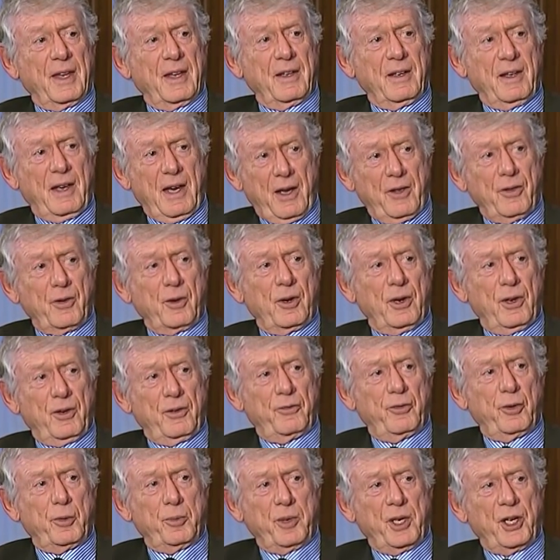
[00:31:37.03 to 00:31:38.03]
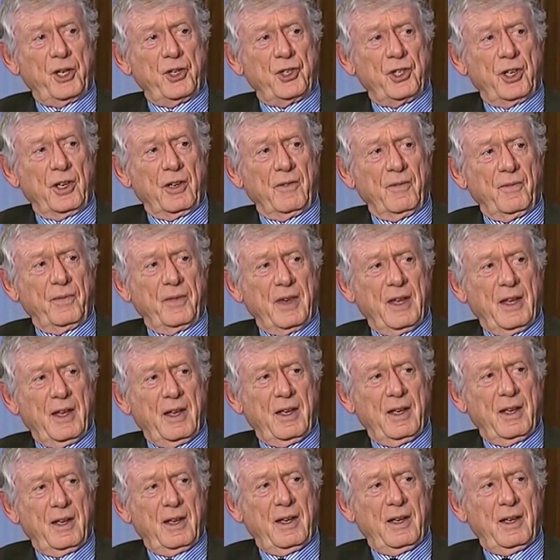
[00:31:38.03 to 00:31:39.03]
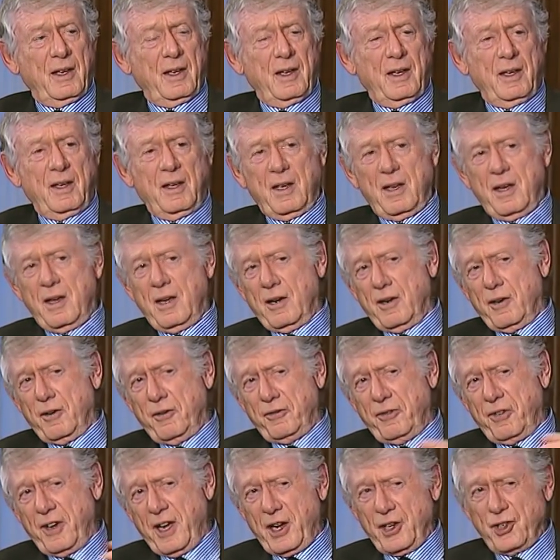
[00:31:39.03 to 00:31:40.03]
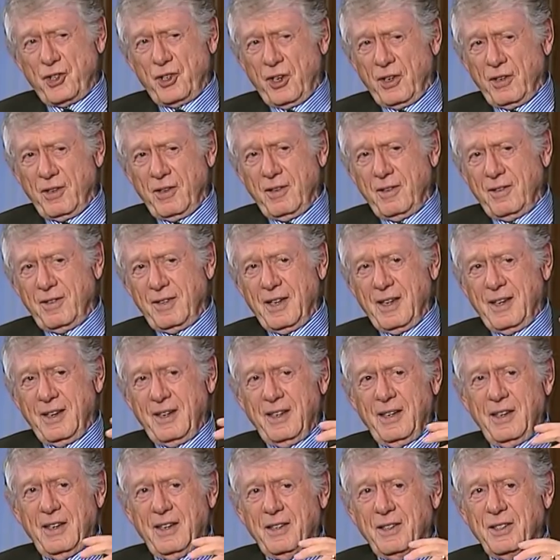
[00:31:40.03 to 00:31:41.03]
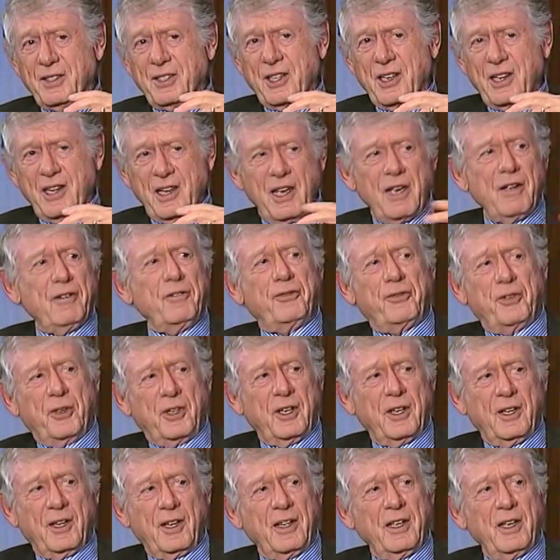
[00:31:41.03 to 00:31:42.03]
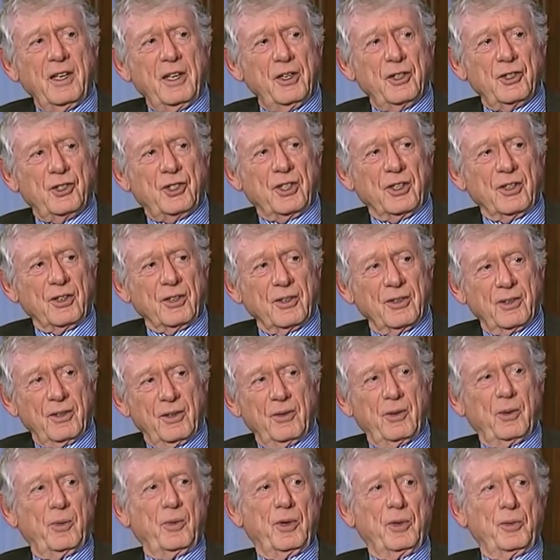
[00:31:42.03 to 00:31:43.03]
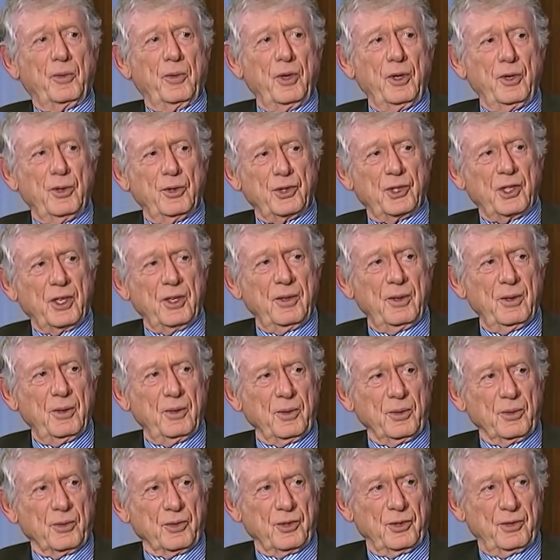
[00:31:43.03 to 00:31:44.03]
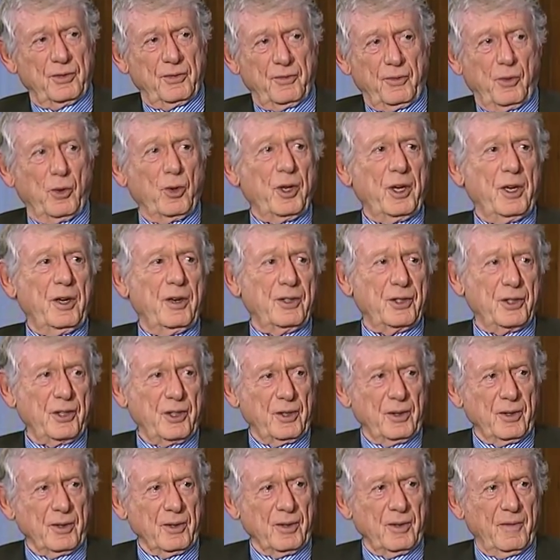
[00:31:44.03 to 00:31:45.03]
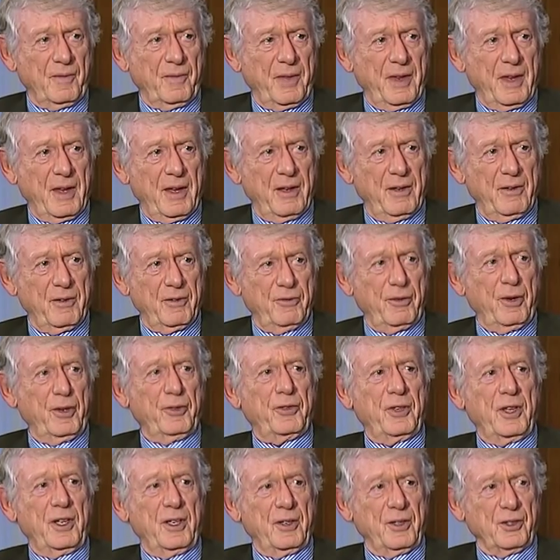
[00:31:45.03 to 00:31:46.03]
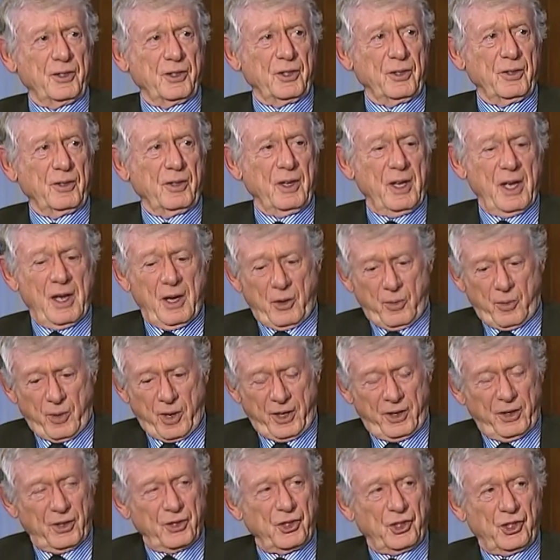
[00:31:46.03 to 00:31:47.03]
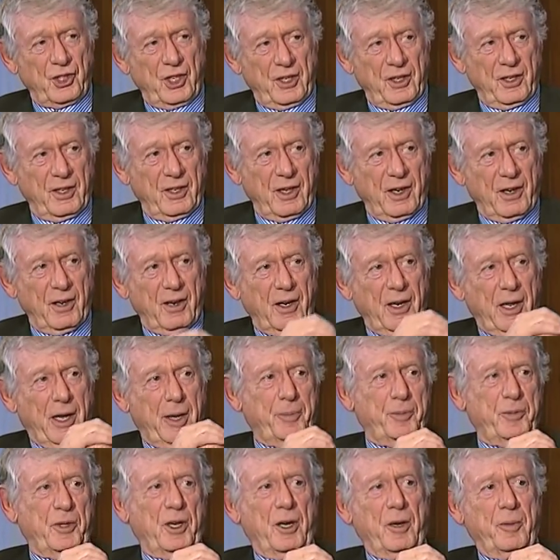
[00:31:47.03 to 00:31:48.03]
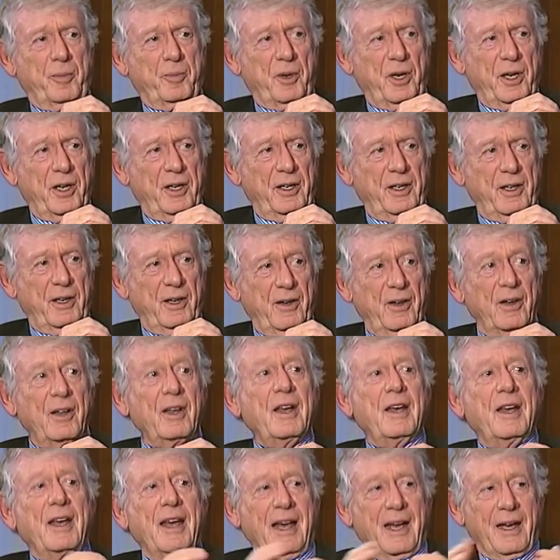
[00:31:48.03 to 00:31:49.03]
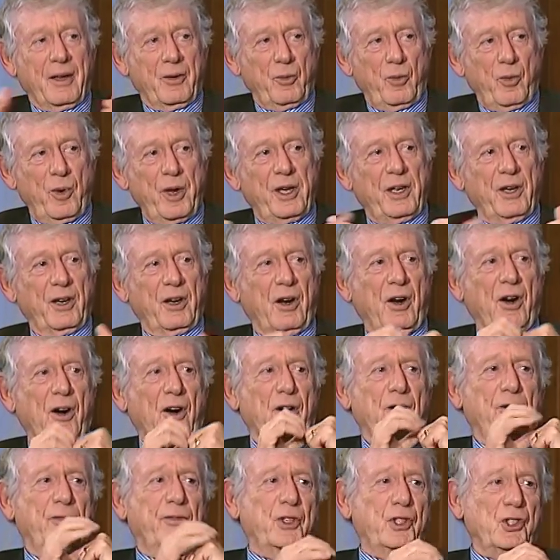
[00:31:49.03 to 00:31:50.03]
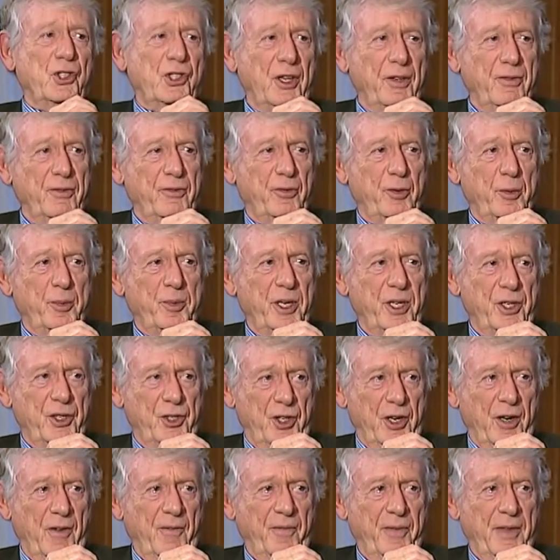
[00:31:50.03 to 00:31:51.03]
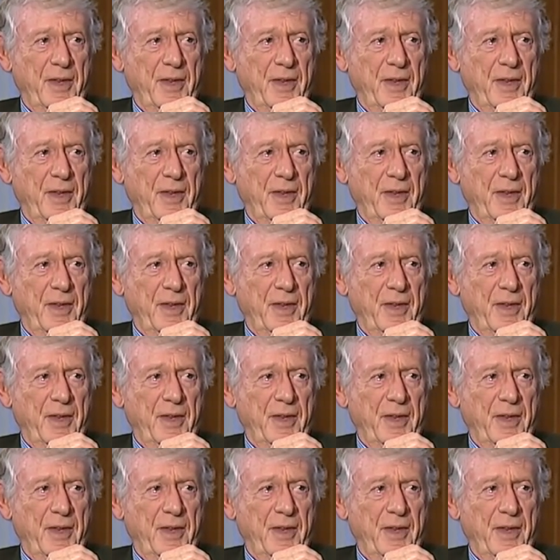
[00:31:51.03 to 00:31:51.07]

gather information in a fashion that is infinitely easier than the one we used to use 40 years ago, 50 years ago. We can sit at our laptop right now and we can harvest information.